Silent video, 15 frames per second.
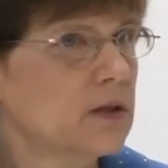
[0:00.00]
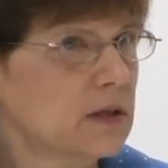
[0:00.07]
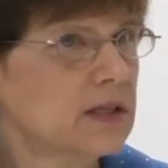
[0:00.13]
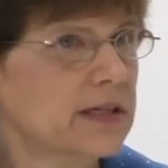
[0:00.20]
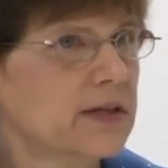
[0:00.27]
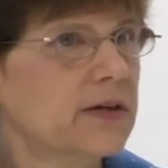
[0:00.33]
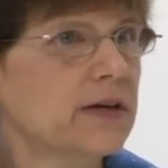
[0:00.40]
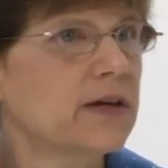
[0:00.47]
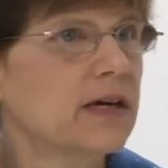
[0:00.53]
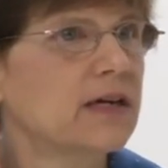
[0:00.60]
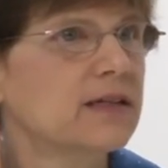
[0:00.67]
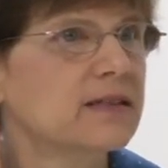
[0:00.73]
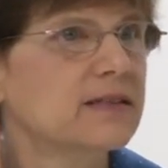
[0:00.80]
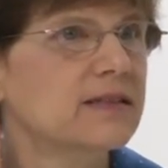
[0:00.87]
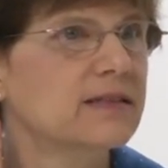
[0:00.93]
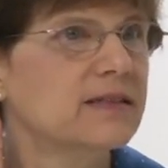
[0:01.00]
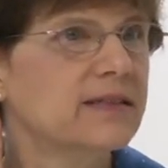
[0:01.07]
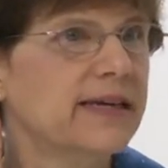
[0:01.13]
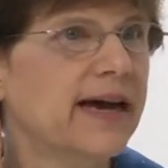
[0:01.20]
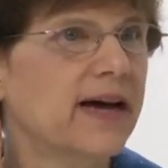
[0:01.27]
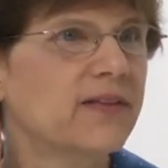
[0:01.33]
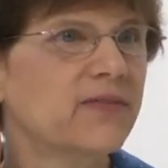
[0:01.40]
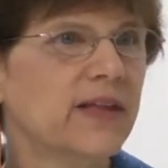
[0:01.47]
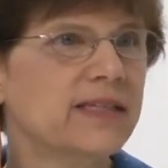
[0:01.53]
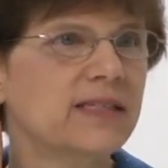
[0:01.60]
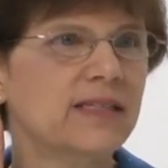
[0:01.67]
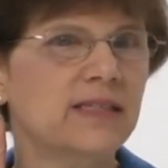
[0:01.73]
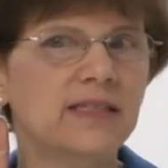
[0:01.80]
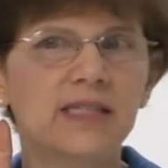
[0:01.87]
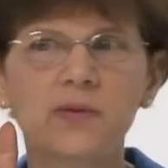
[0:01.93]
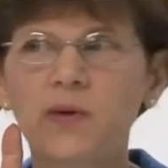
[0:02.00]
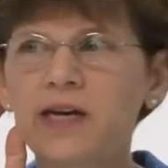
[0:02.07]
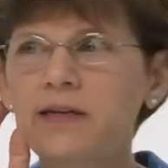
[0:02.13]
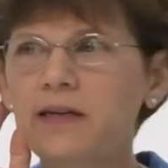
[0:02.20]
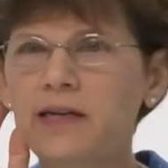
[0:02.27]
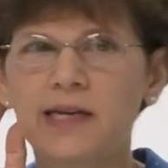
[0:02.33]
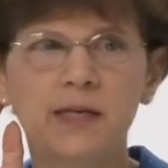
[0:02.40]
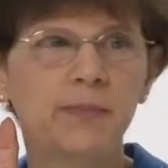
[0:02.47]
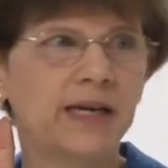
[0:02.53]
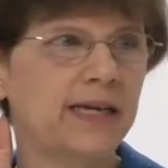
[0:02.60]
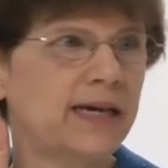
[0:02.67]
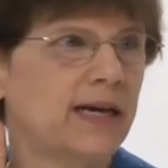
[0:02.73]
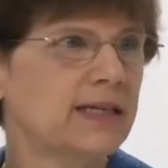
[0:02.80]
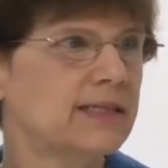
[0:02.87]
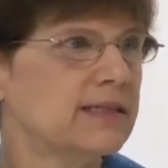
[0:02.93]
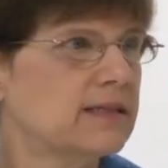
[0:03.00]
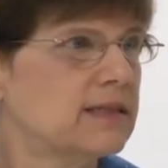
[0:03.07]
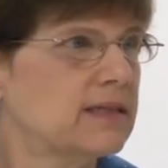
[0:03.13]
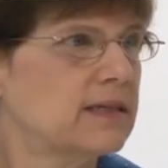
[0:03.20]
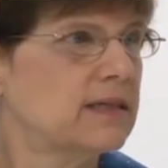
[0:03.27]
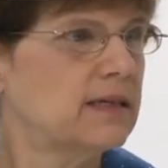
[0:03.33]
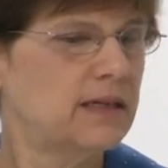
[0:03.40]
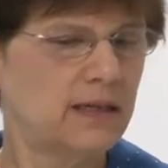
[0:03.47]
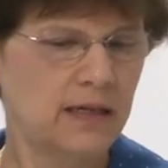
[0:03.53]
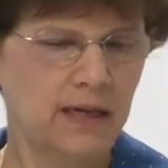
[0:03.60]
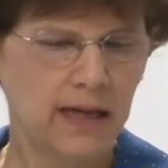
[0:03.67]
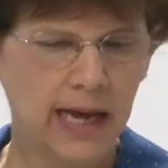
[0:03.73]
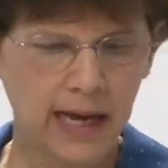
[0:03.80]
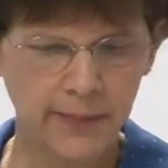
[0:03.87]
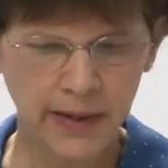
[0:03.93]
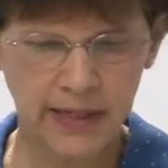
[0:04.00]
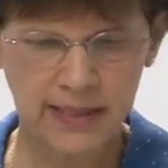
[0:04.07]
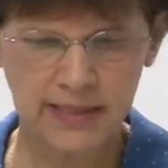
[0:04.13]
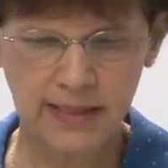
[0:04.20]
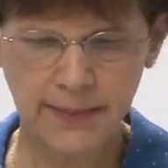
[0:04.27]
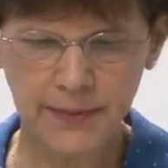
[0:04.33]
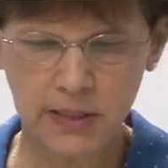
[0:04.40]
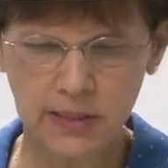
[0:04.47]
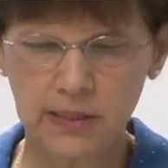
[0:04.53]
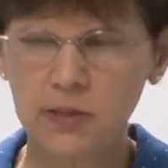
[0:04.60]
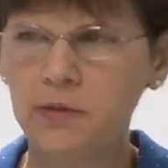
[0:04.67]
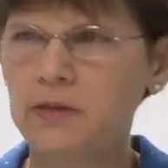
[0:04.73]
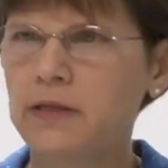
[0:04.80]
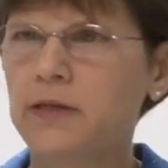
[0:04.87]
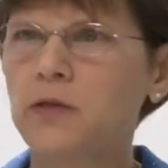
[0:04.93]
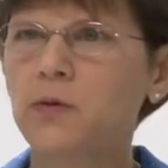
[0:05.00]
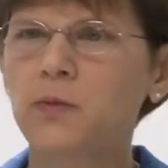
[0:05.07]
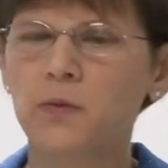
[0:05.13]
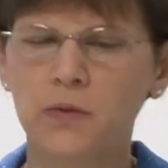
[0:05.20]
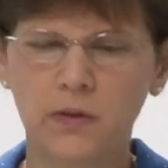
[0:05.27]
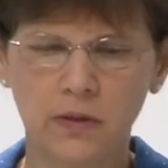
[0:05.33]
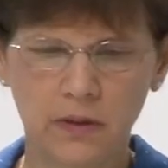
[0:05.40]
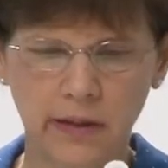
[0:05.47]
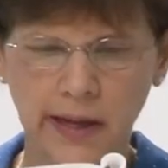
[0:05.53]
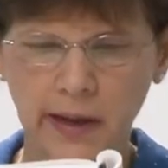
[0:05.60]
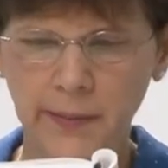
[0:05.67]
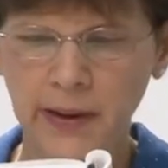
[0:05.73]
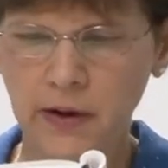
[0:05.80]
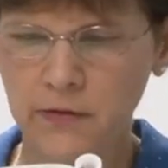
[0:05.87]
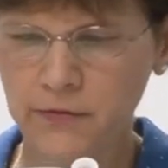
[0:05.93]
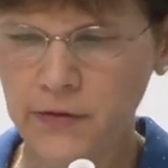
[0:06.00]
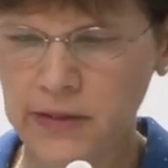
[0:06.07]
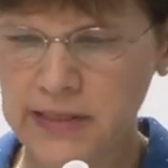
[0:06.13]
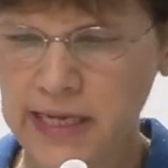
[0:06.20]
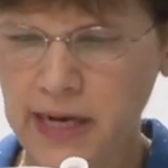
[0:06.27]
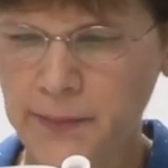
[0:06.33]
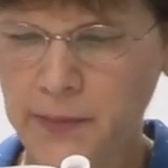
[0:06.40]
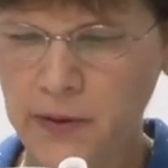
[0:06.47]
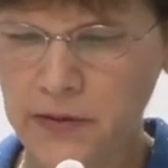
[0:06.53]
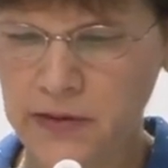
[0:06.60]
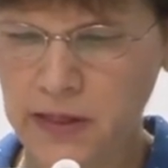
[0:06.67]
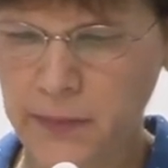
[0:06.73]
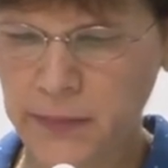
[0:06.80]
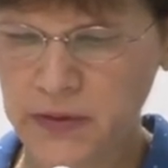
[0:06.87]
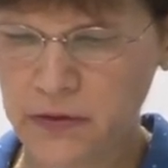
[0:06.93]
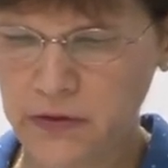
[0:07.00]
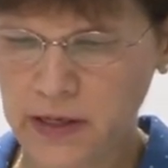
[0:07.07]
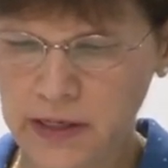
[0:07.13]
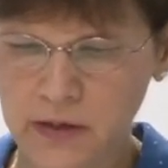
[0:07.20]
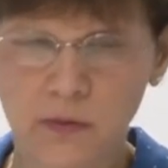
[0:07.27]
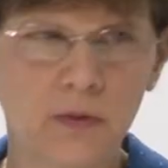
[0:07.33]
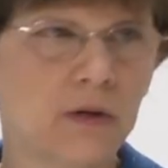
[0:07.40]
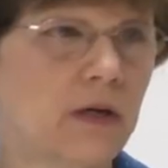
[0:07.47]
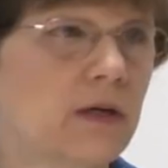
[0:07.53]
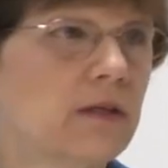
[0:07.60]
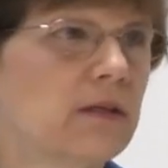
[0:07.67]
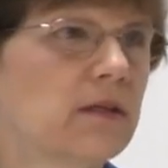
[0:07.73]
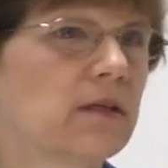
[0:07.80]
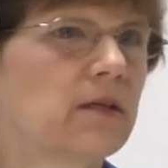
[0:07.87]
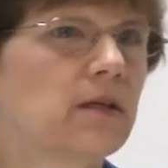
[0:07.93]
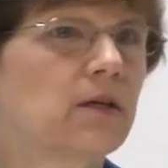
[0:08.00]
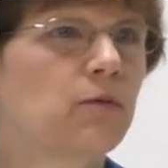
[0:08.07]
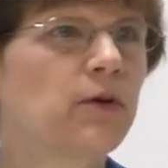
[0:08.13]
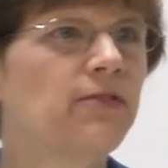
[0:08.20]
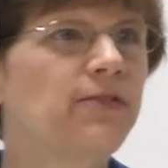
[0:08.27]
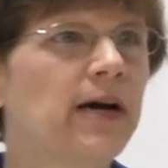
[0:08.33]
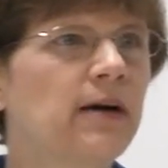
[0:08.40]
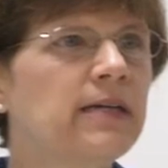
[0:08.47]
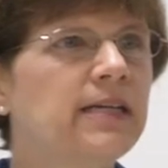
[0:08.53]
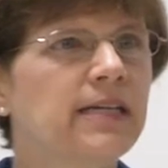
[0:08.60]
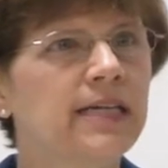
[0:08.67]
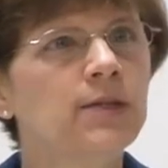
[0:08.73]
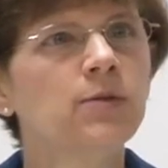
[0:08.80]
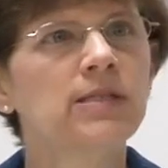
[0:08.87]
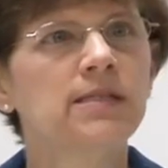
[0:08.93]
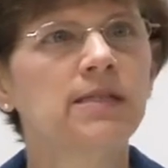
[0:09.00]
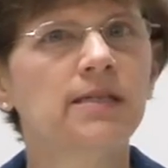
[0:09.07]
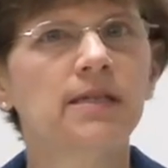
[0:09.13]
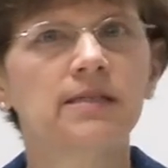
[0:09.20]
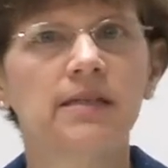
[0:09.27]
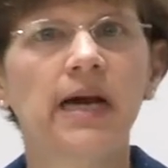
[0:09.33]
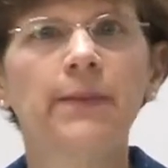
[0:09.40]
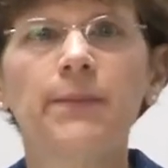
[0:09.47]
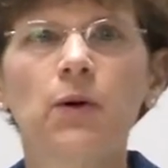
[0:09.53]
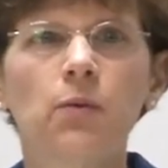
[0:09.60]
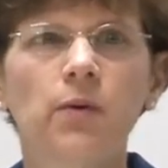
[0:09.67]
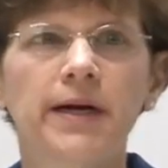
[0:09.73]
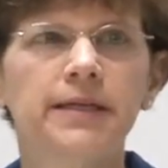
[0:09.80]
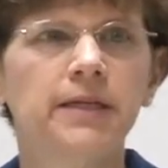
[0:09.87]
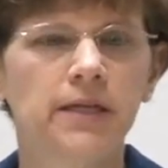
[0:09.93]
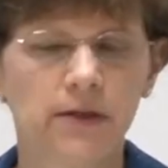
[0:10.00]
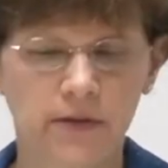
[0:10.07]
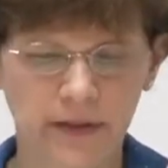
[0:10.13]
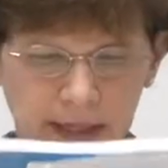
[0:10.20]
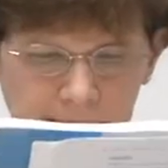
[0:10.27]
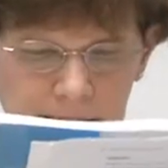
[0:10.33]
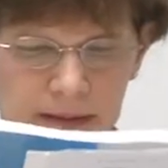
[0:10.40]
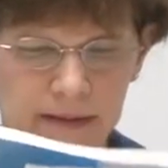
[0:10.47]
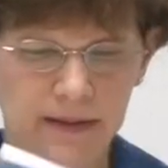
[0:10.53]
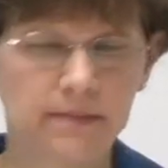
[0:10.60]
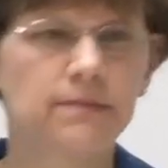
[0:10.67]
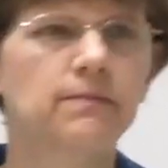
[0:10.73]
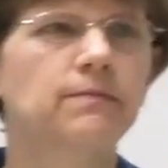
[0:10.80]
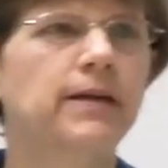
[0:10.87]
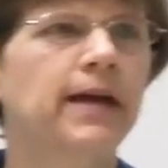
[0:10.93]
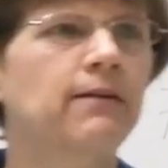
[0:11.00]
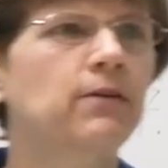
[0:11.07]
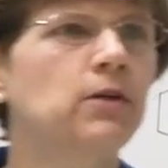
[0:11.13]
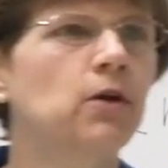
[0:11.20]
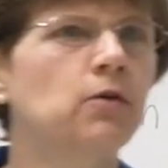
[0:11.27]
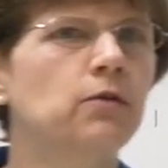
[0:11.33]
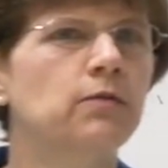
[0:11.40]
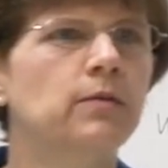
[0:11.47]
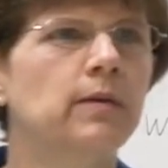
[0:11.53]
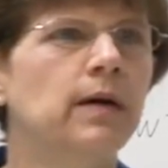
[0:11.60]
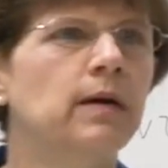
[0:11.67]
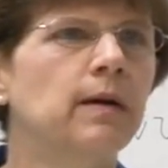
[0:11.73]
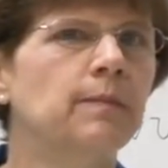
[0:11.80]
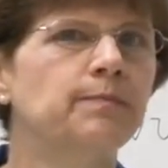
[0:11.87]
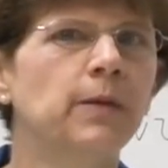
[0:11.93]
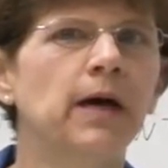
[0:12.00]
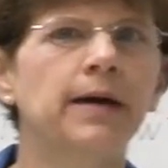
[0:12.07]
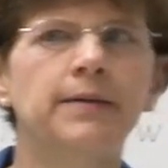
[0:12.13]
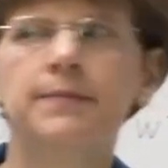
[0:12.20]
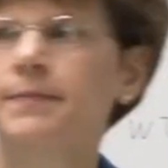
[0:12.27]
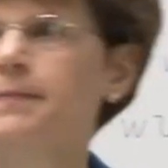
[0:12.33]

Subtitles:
Girl and curl. Yeah, that's an easy one. Anybody else? How about exceptions to another rule? How about, for example, the epenthetic rule? We found an interesting example one year that I have a note on.